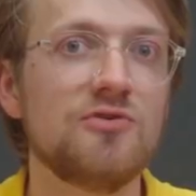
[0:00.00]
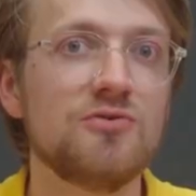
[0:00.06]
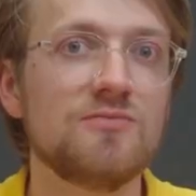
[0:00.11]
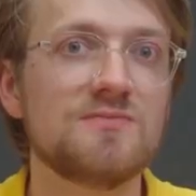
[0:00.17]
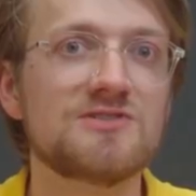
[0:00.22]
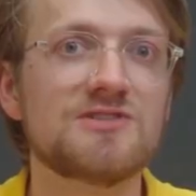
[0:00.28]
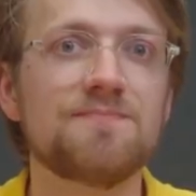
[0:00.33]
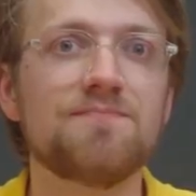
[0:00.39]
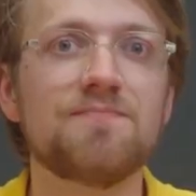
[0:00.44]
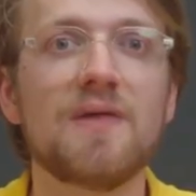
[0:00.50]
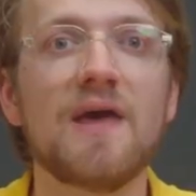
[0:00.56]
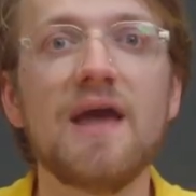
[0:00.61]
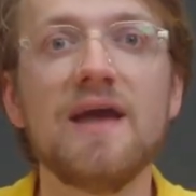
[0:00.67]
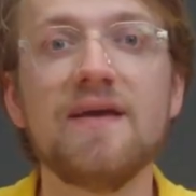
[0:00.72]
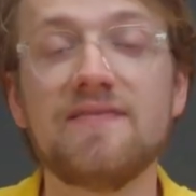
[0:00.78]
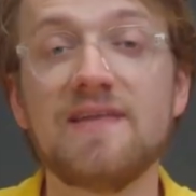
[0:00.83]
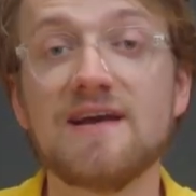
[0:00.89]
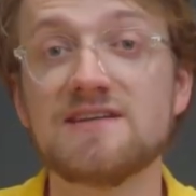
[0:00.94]
rooms,
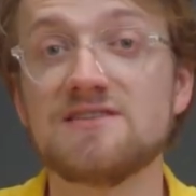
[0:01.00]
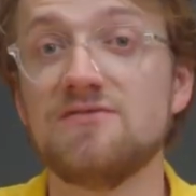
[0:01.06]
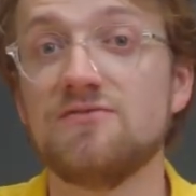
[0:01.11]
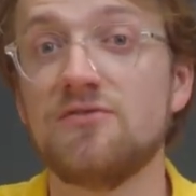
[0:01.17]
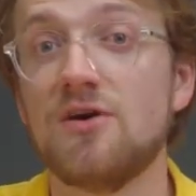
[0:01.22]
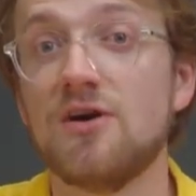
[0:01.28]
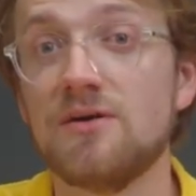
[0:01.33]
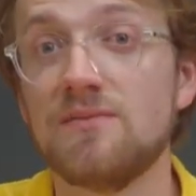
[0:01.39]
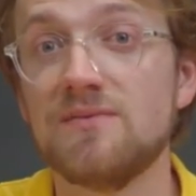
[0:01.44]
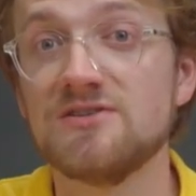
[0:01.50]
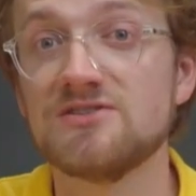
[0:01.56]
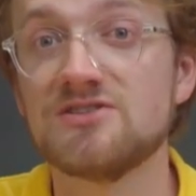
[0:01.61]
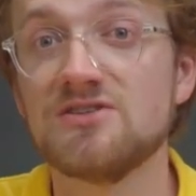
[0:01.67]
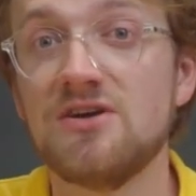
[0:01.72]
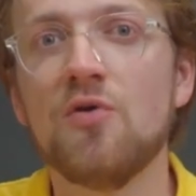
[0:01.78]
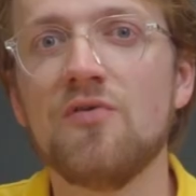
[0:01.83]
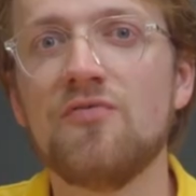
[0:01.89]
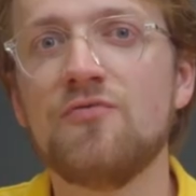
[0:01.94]
ATEX
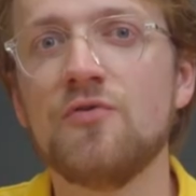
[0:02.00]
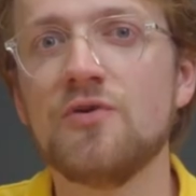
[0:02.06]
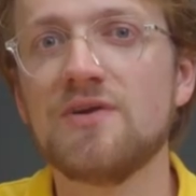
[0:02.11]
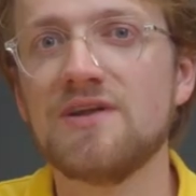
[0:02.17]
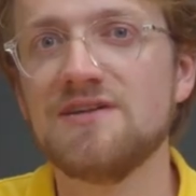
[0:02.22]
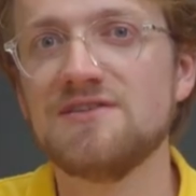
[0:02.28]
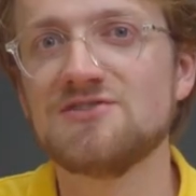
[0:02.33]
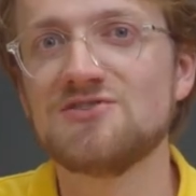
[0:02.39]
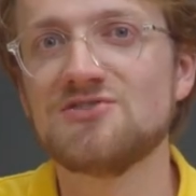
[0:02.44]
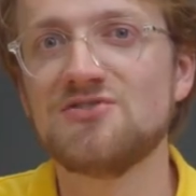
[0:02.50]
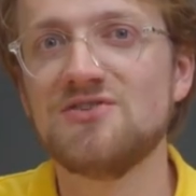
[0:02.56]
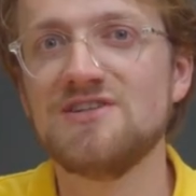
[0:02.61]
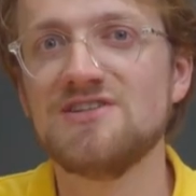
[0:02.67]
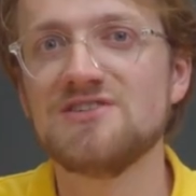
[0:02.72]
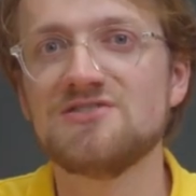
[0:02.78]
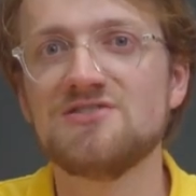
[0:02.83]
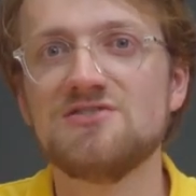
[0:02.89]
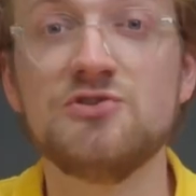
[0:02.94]
environments or food
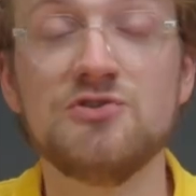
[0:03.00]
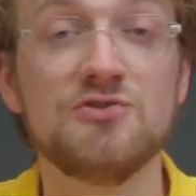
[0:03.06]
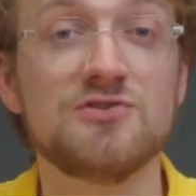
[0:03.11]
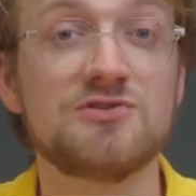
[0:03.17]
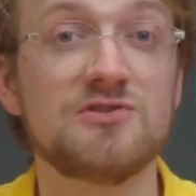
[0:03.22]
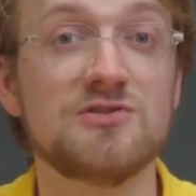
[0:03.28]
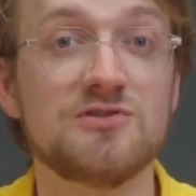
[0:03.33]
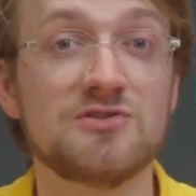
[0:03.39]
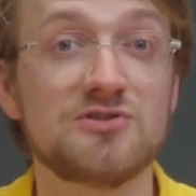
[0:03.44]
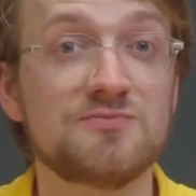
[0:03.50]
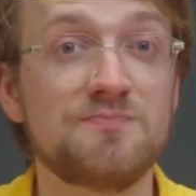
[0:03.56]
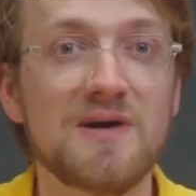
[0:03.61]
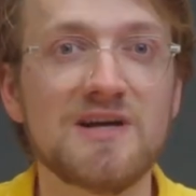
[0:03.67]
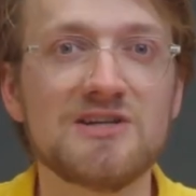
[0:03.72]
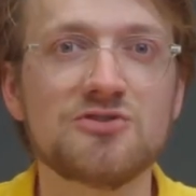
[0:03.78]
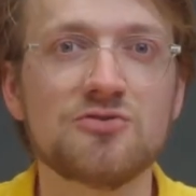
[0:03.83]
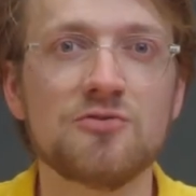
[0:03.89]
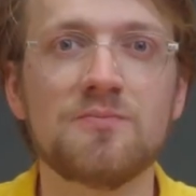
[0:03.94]
industries, choose a
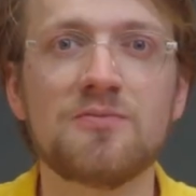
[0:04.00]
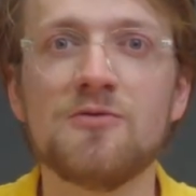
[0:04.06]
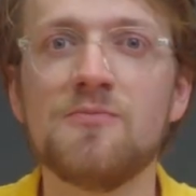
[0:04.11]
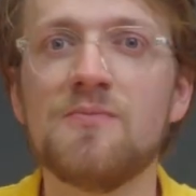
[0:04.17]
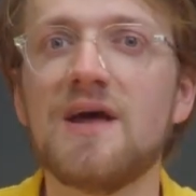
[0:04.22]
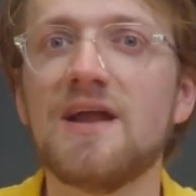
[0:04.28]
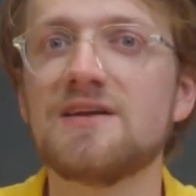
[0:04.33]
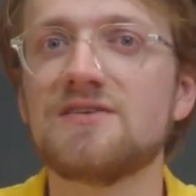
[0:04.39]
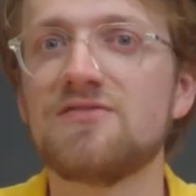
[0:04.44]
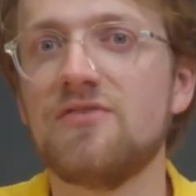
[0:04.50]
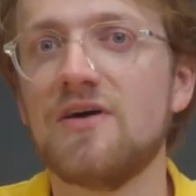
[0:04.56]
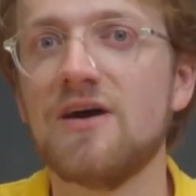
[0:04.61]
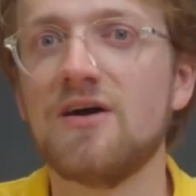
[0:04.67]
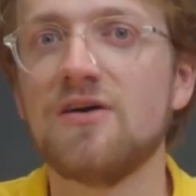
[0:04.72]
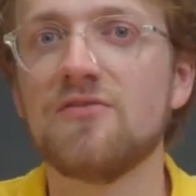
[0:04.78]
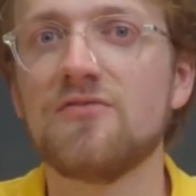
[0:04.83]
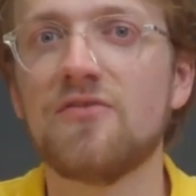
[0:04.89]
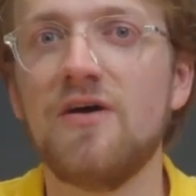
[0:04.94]
special pneumatic
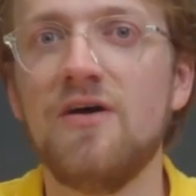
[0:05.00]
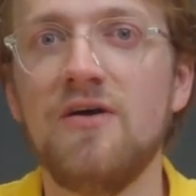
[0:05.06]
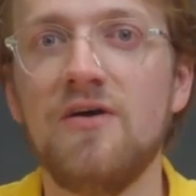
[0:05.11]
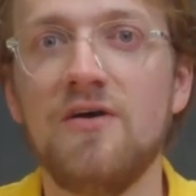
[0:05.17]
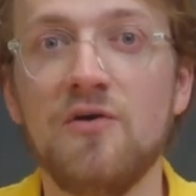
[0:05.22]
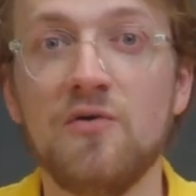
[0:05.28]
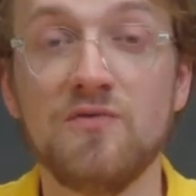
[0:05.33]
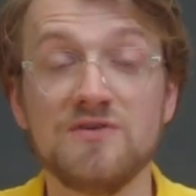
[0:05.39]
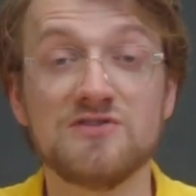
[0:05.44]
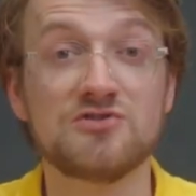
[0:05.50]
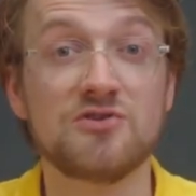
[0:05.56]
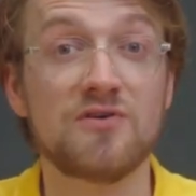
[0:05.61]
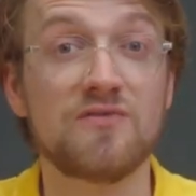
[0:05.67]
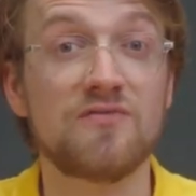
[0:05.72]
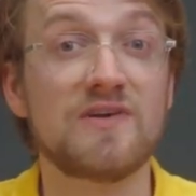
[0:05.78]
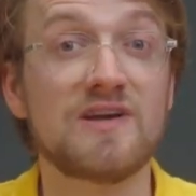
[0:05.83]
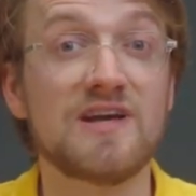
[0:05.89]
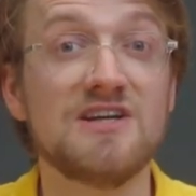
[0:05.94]
valve with
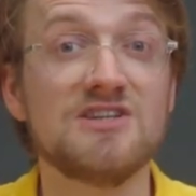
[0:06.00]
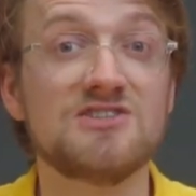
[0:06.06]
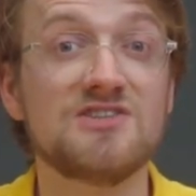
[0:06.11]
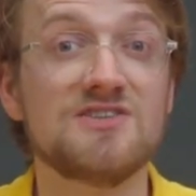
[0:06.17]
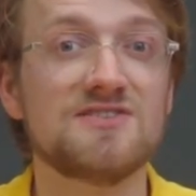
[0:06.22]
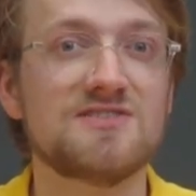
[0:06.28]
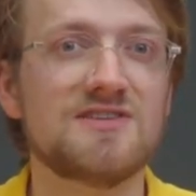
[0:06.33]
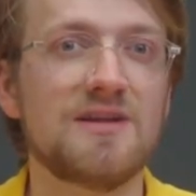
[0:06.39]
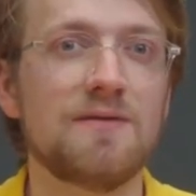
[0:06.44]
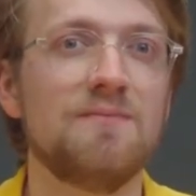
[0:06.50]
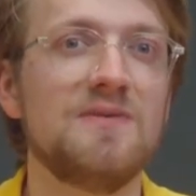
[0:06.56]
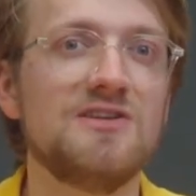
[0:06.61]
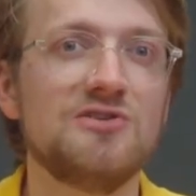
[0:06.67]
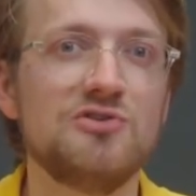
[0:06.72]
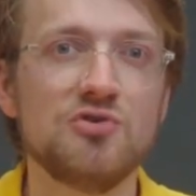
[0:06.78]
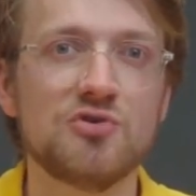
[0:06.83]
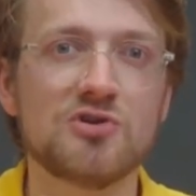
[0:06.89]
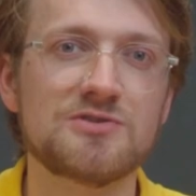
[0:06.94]
certifications that
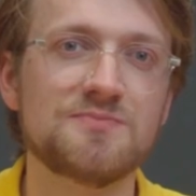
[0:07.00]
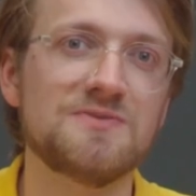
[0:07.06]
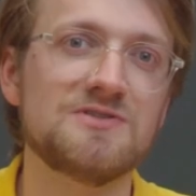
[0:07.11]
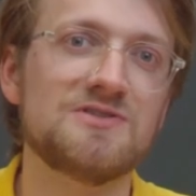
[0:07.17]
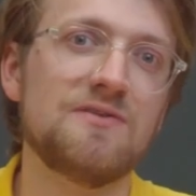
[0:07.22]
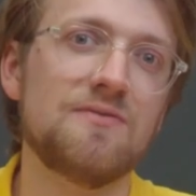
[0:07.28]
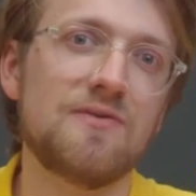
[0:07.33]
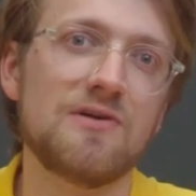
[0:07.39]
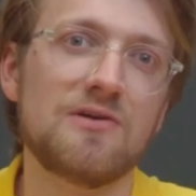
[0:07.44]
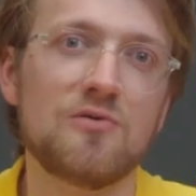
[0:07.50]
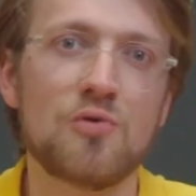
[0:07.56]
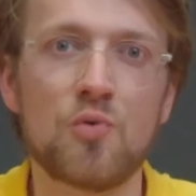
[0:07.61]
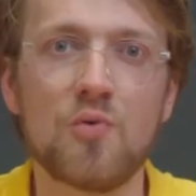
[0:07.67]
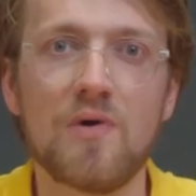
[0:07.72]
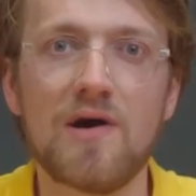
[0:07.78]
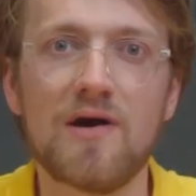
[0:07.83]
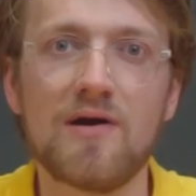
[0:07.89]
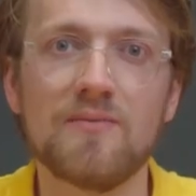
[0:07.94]
meet your specific
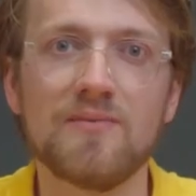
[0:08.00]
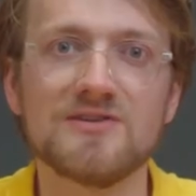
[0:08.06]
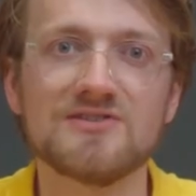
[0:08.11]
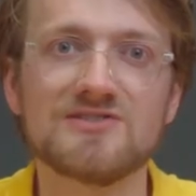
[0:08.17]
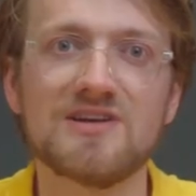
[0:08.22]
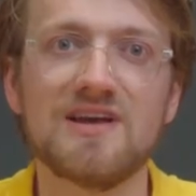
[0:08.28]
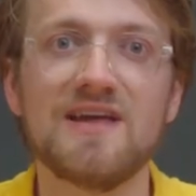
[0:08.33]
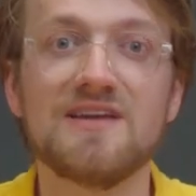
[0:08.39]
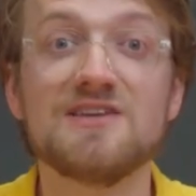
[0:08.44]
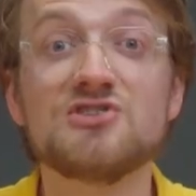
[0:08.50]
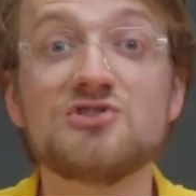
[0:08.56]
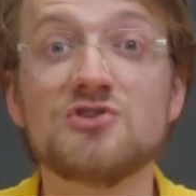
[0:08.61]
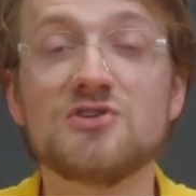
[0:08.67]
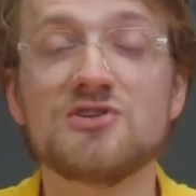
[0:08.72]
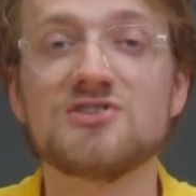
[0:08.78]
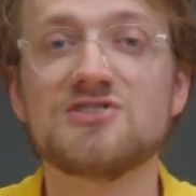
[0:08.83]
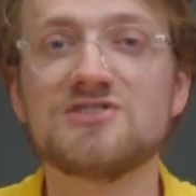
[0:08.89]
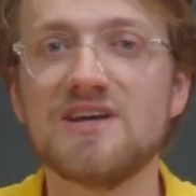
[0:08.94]
requirements and
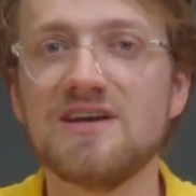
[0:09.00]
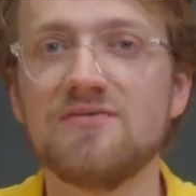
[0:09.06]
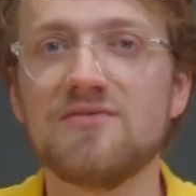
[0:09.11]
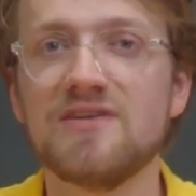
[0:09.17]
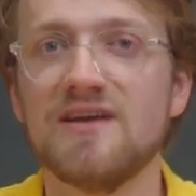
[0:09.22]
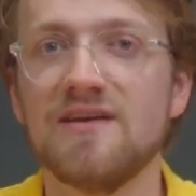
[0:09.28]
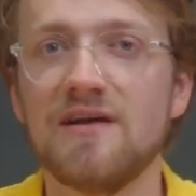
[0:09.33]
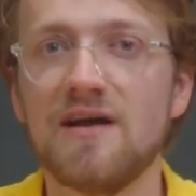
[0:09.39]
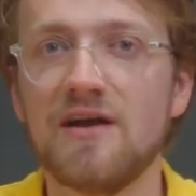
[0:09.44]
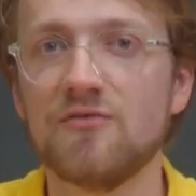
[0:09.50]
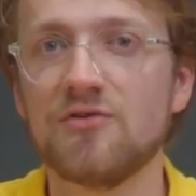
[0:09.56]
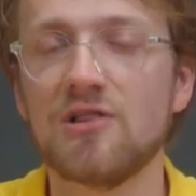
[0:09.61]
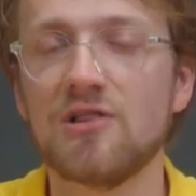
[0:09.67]
ensure safety and